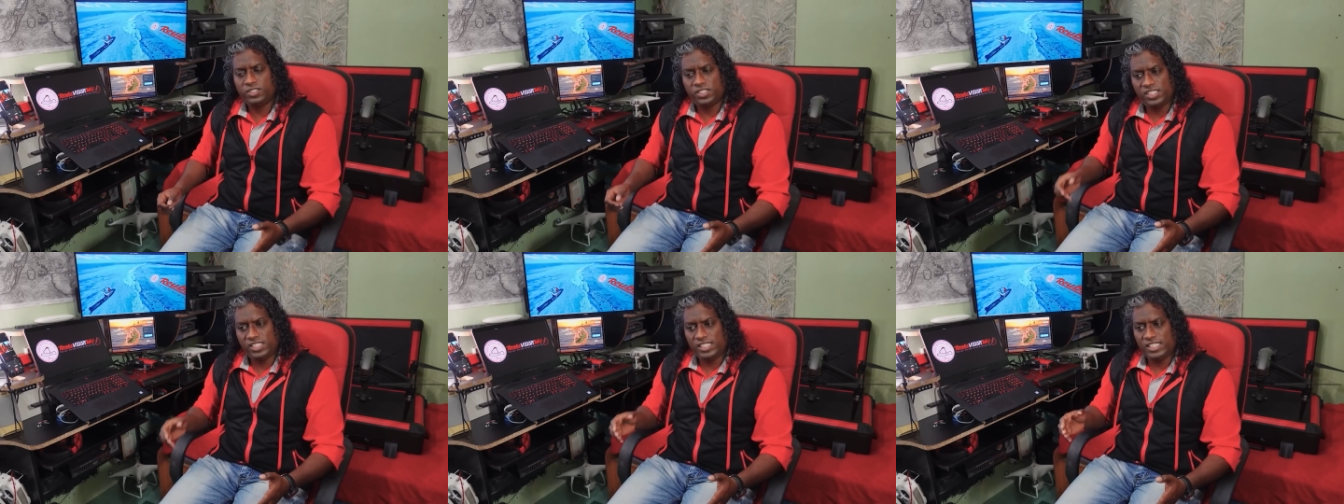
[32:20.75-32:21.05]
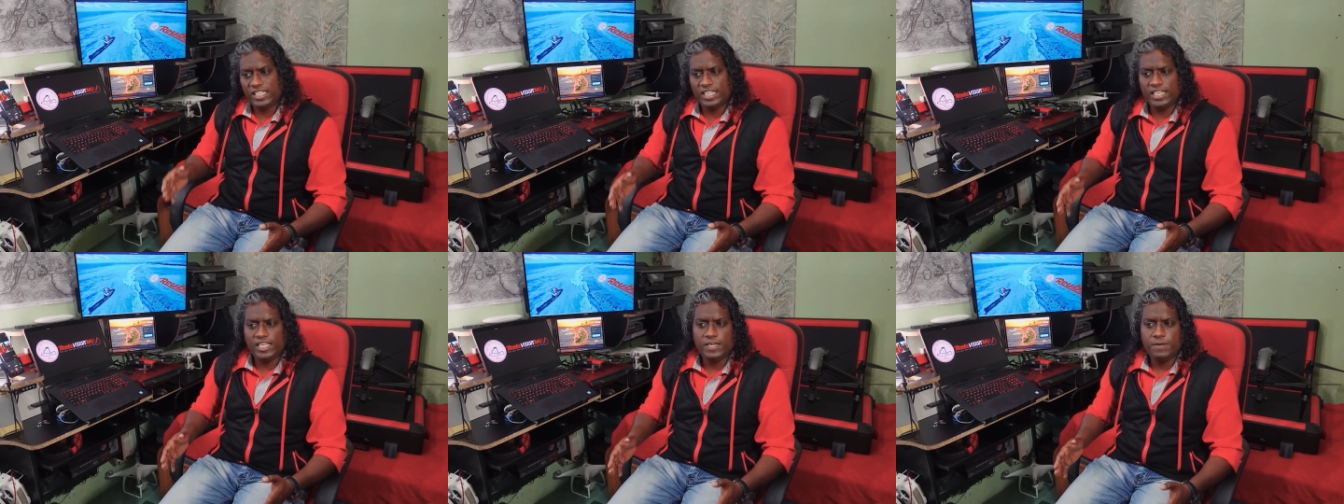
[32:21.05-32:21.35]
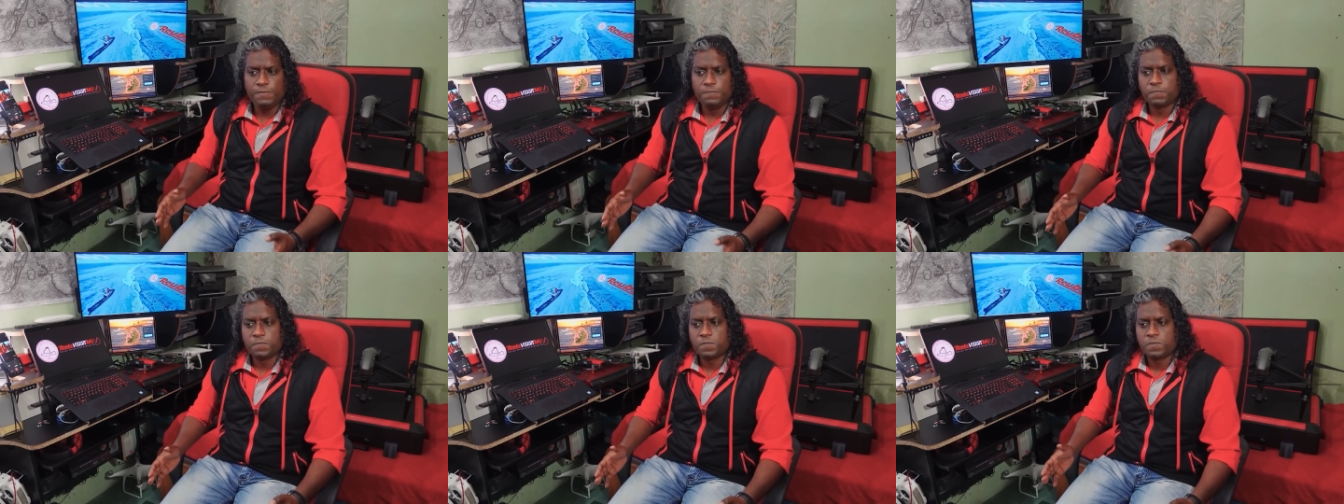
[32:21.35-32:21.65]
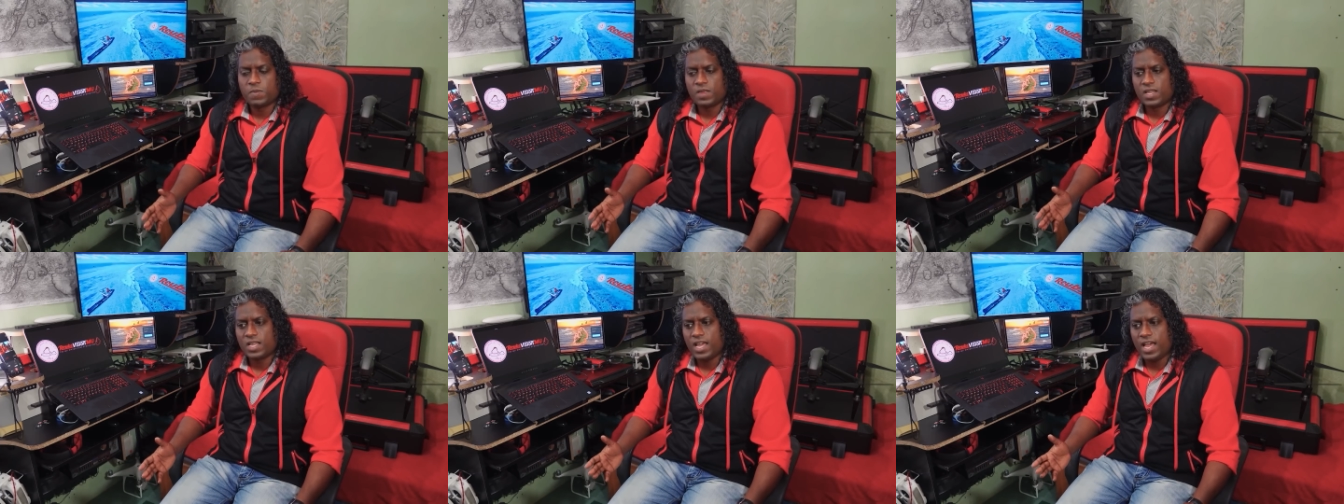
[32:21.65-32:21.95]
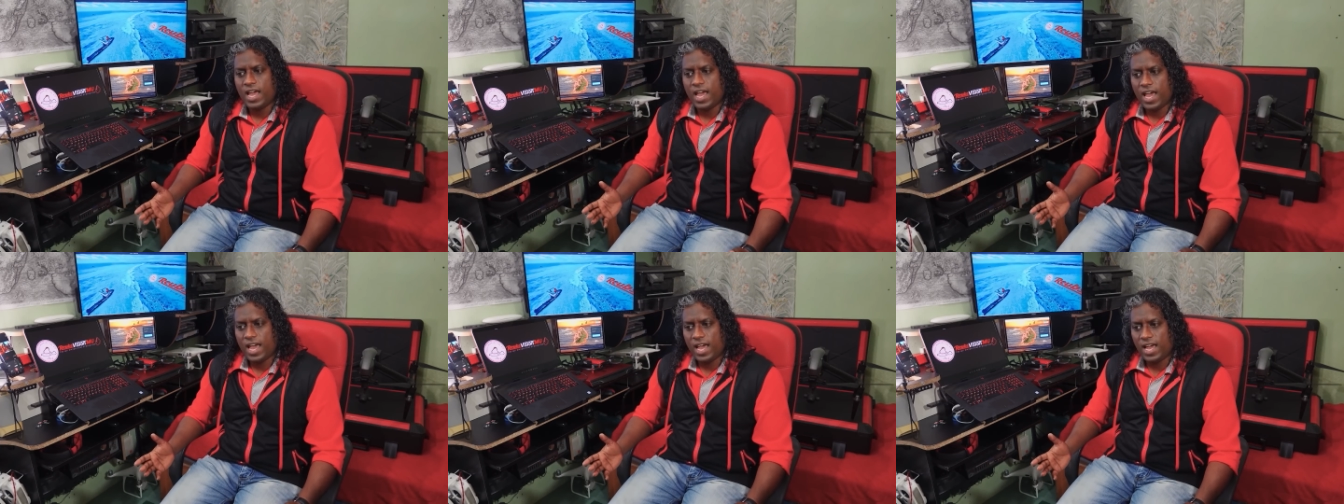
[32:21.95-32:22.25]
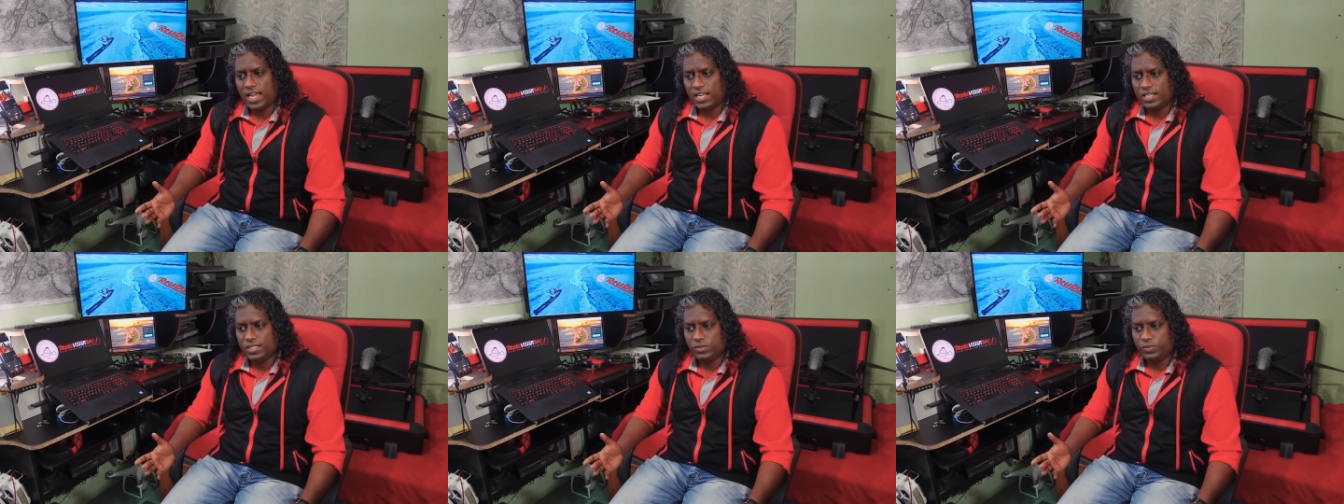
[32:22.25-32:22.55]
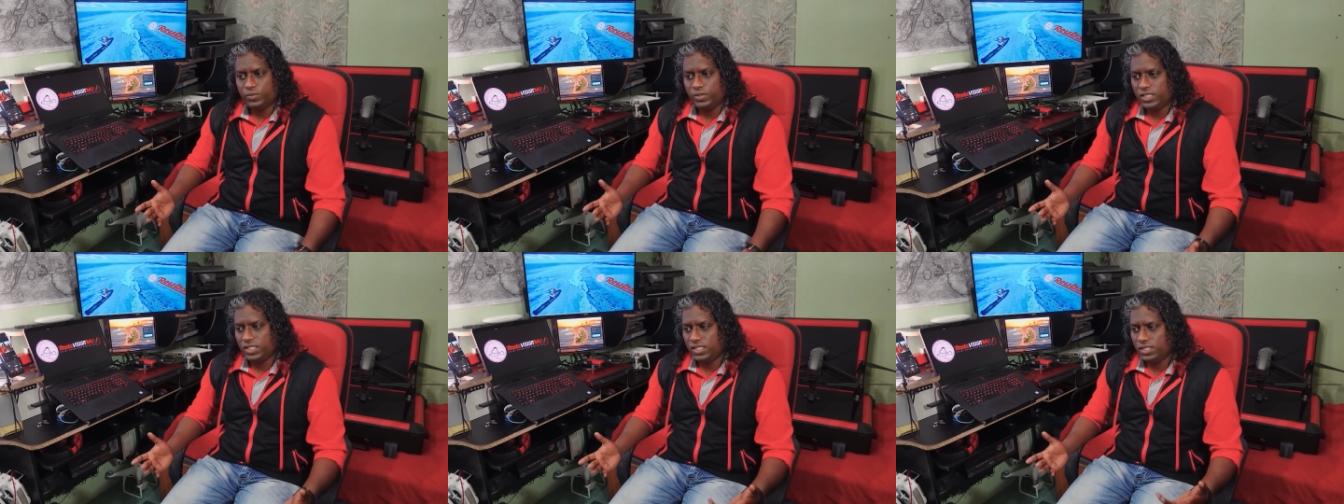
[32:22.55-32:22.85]
sea,
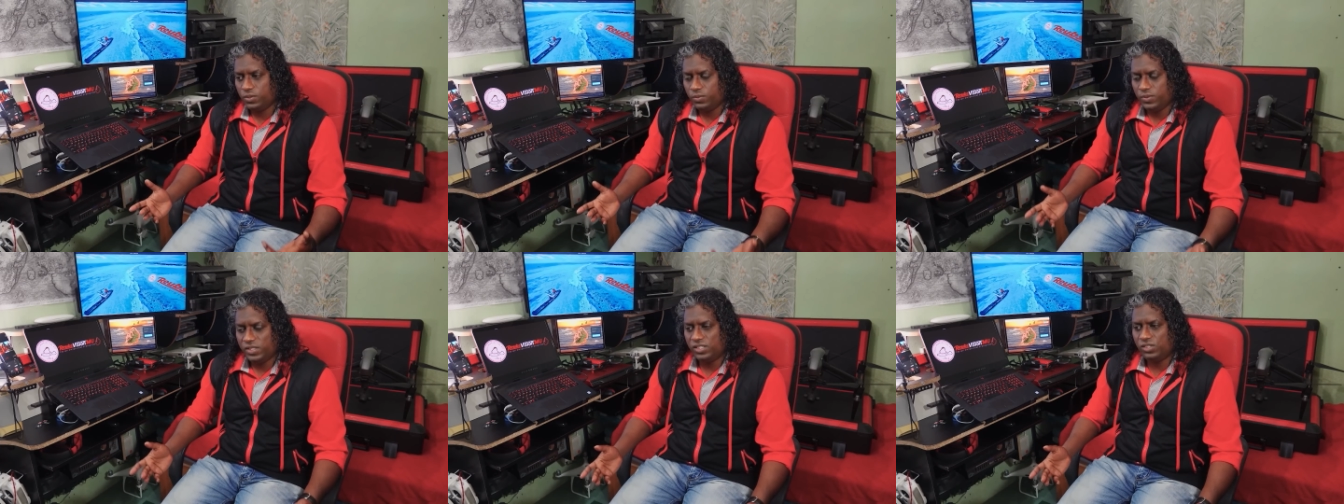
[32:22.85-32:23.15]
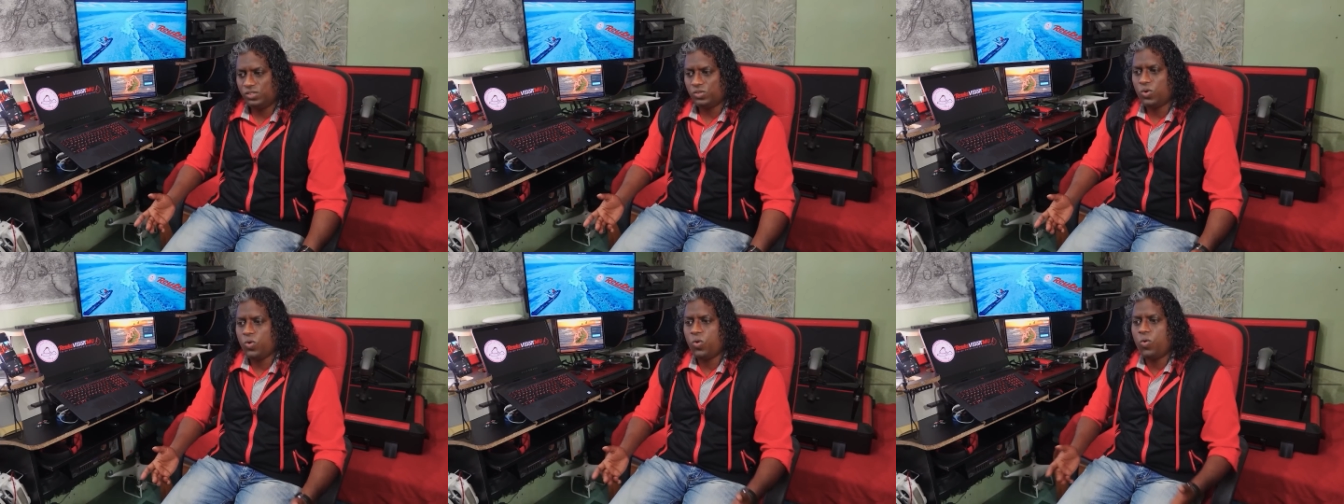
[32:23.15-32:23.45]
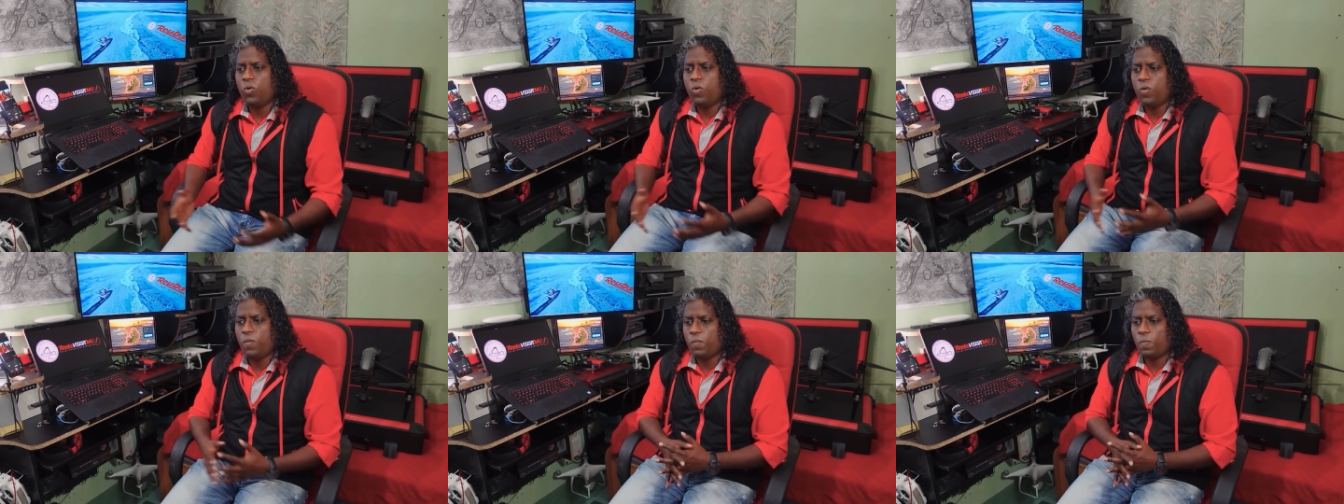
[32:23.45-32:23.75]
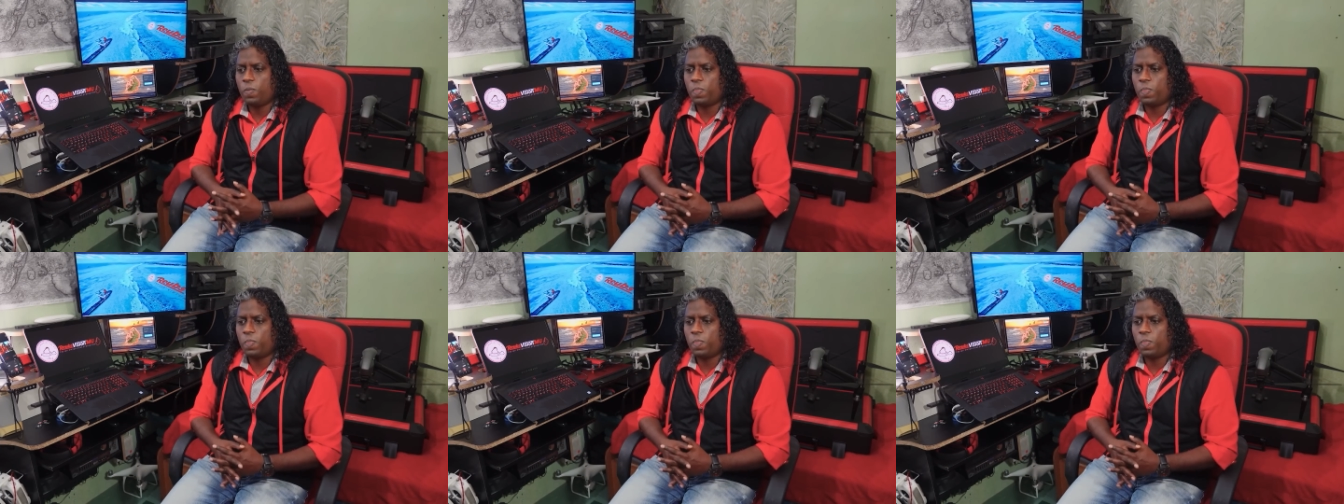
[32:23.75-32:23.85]
and we saw